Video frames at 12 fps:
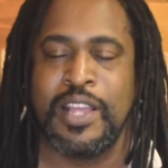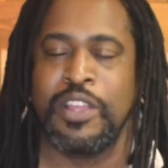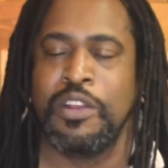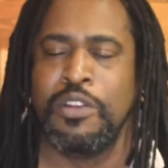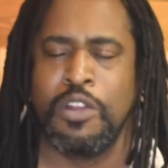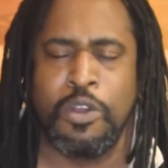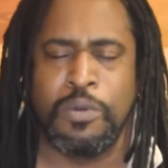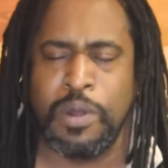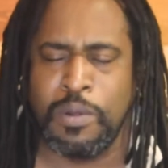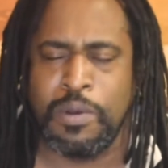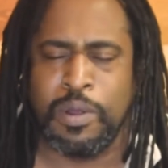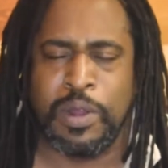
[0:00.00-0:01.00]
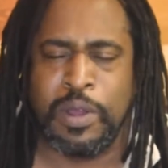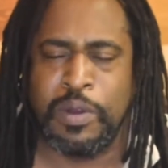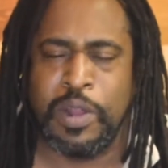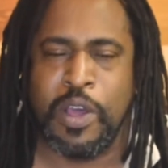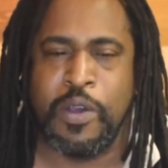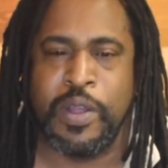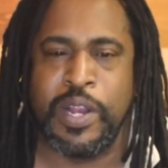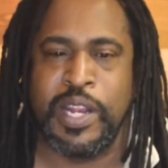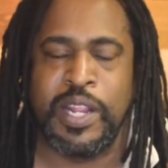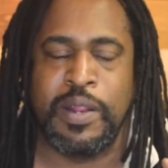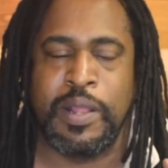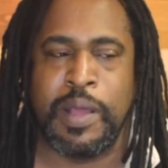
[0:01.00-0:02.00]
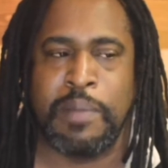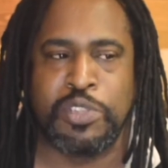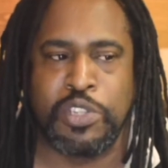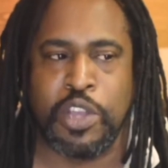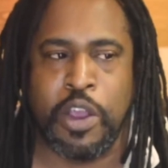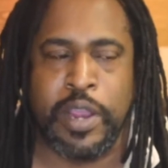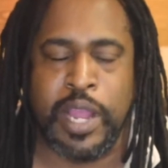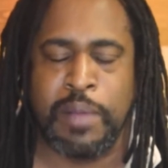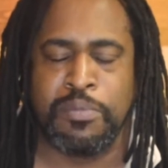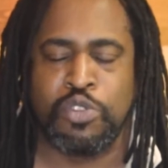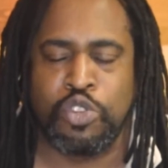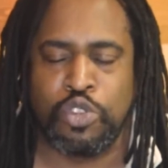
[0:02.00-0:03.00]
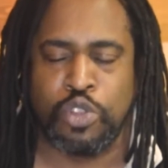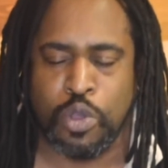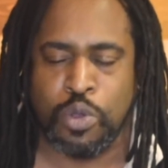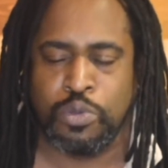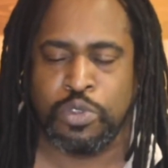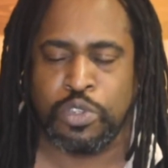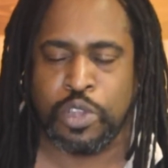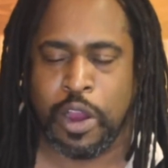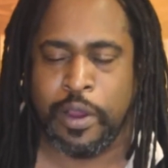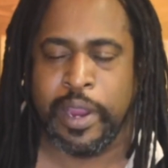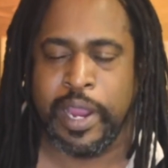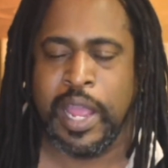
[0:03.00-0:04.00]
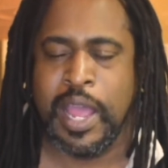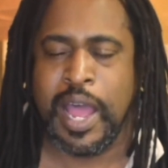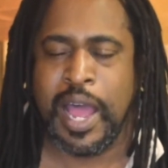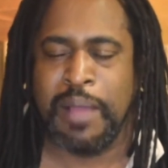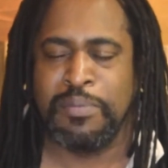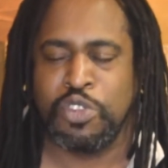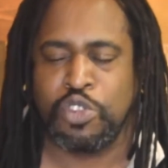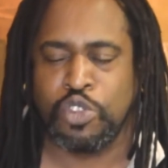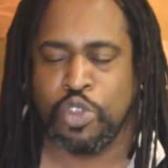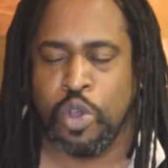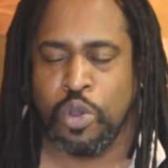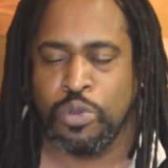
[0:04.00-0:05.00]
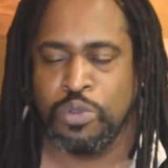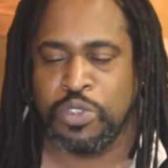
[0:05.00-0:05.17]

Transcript: The no. And I'm sorry. I'm so sorry. I'm so